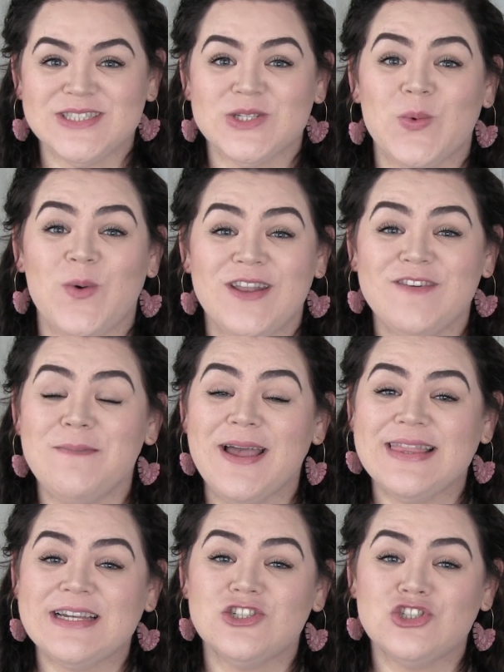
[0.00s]
So one of
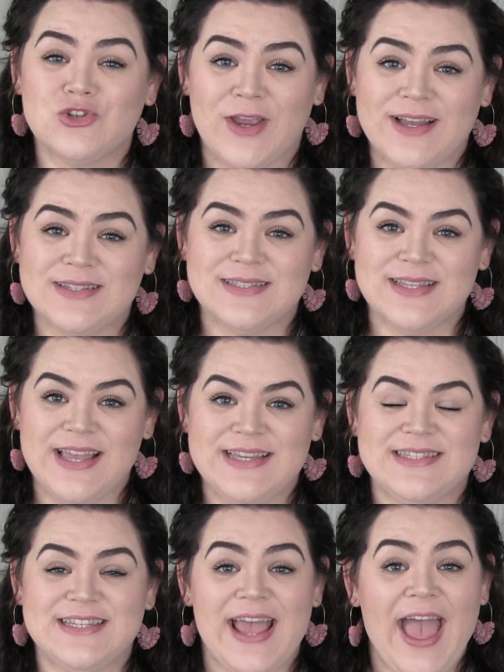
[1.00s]
my little tricks
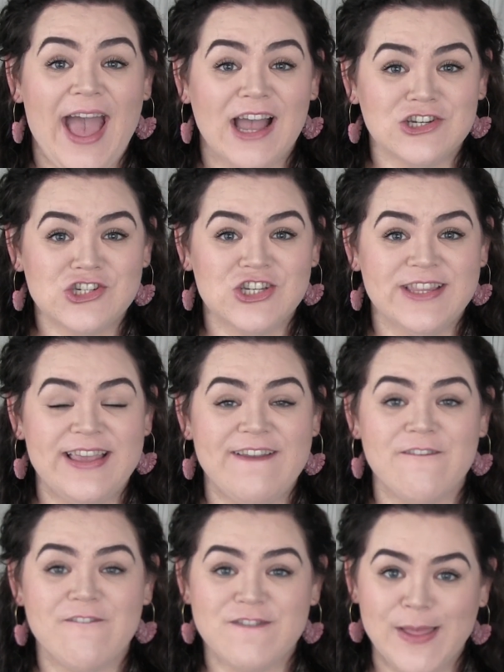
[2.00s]
is to
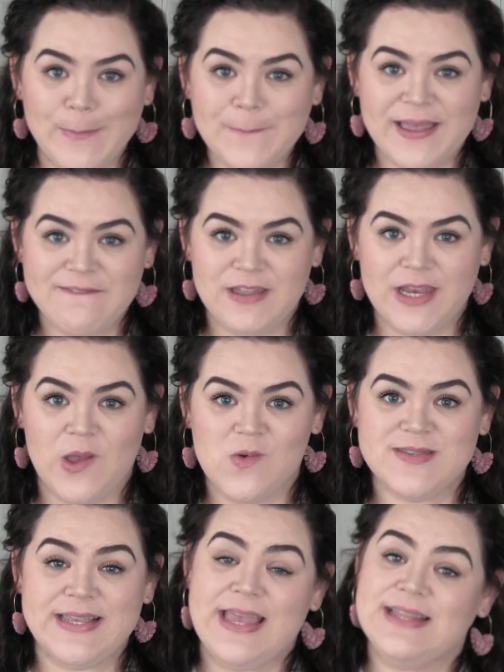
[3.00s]
actually film my
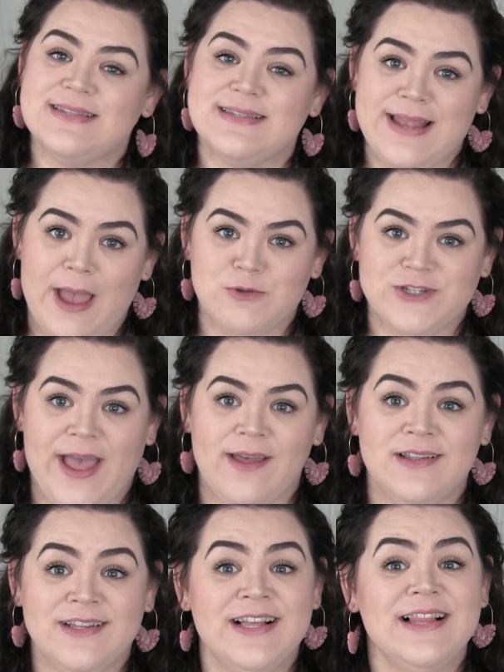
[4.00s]
videos in Snapchat.
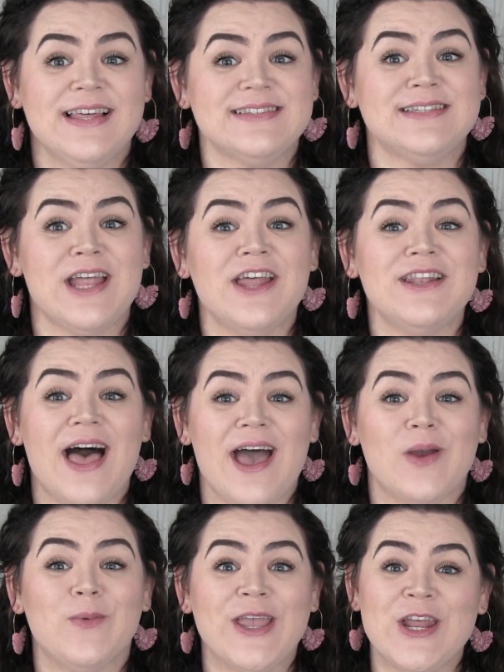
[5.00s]
Let's not
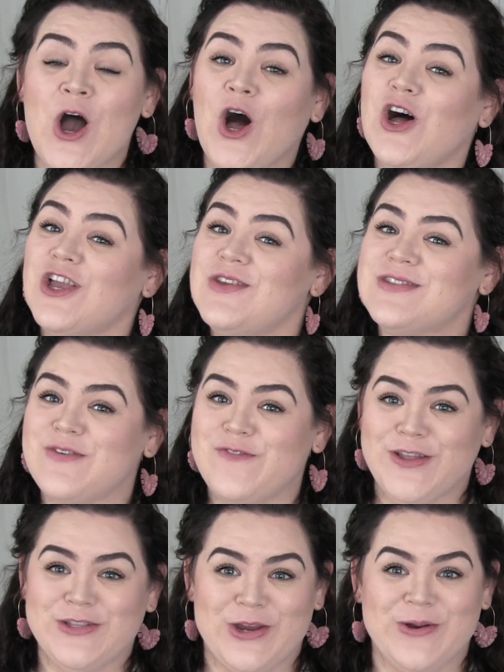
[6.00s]
lie, we can all use a
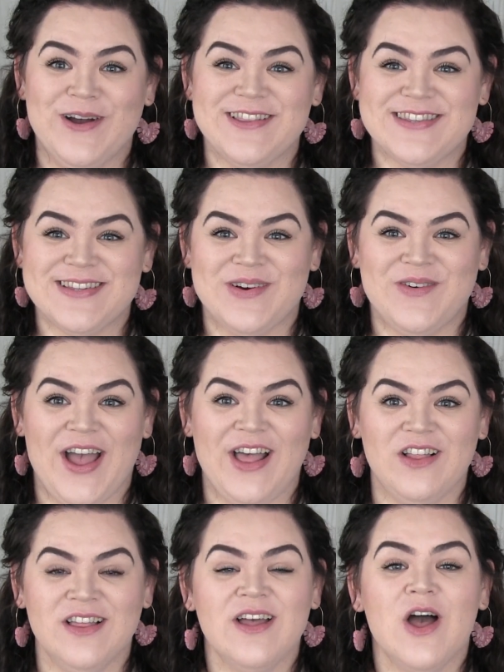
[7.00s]
filter once in a
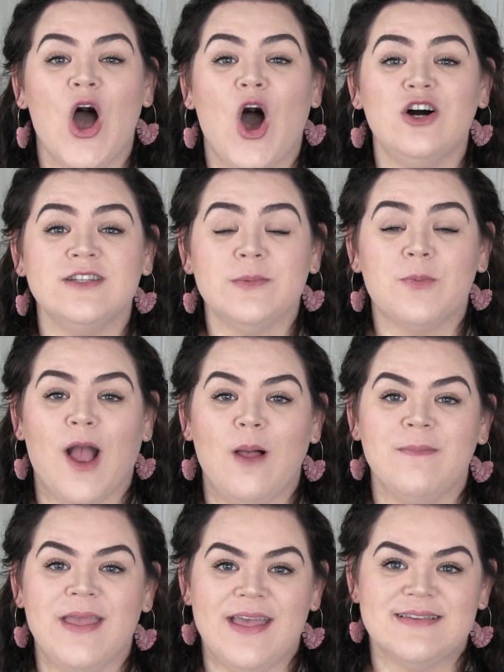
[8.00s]
while. Only
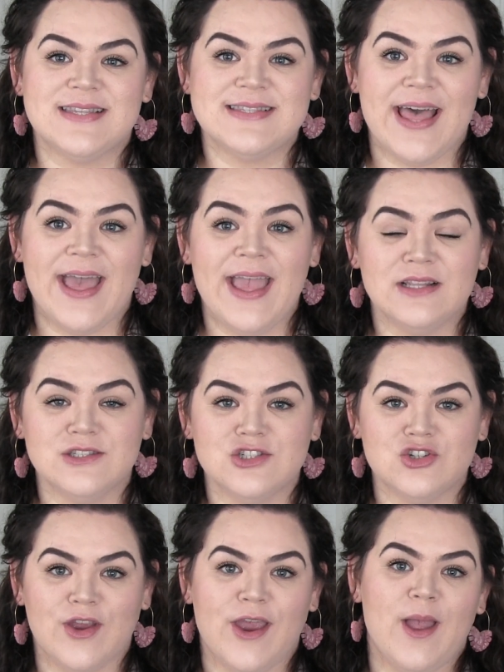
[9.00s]
problem is that
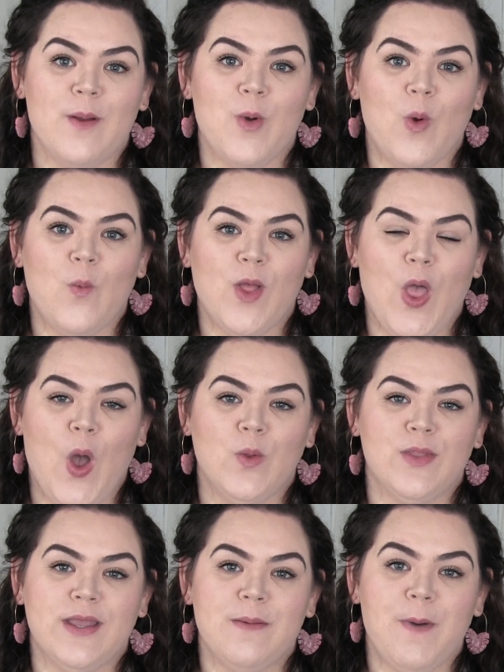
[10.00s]
Instagram will
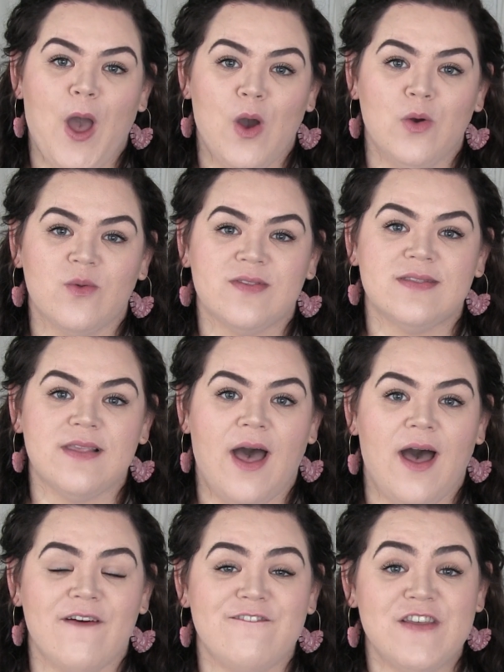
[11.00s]
only post
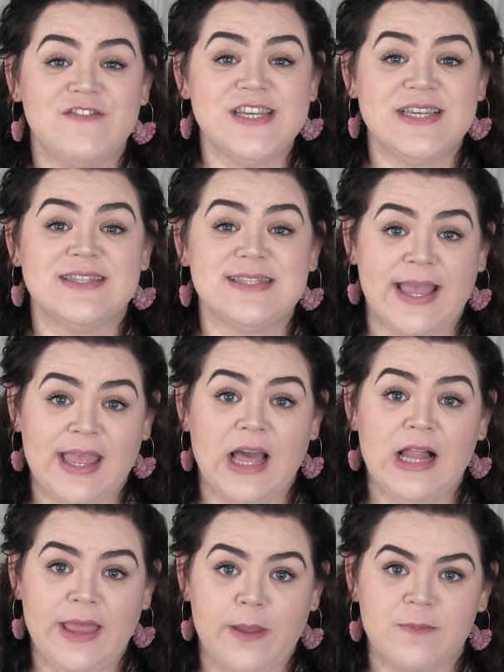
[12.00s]

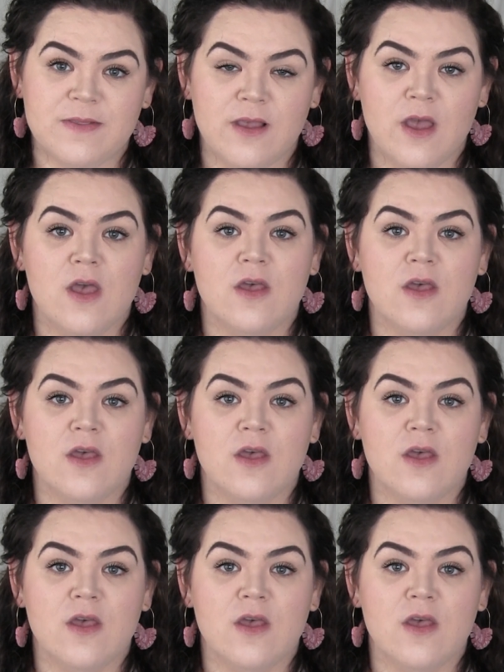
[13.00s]
15-second clips.